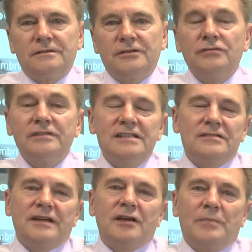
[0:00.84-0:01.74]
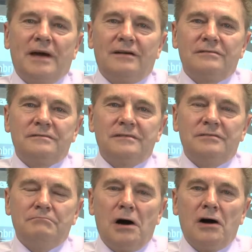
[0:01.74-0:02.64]
You'll need to think about
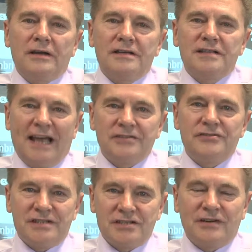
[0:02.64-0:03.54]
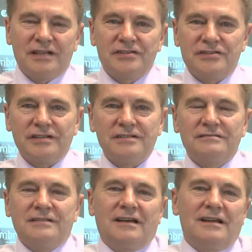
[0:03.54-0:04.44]
market entry strategies.
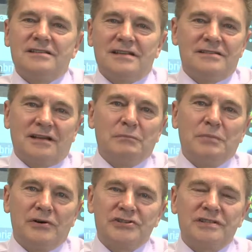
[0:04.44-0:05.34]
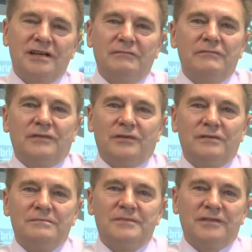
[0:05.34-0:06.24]
Now that sounds like a posh term for